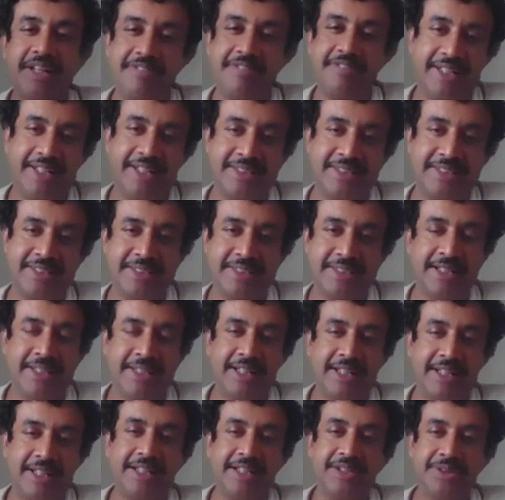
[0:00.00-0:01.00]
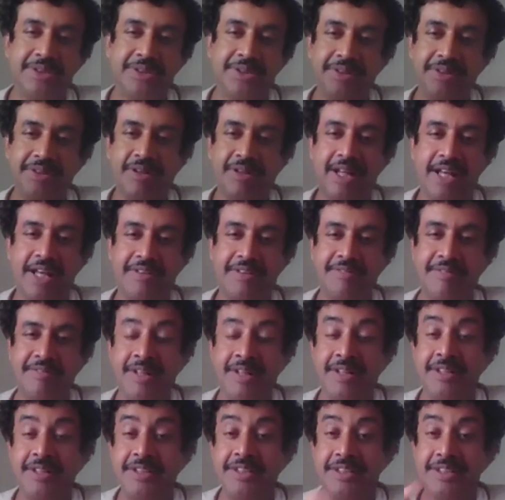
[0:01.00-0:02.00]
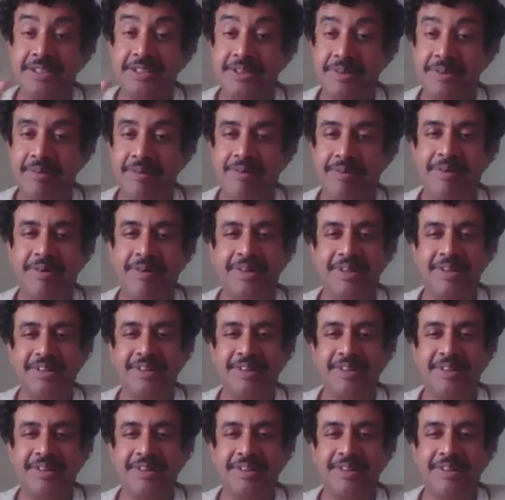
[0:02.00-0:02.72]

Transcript: events into your life so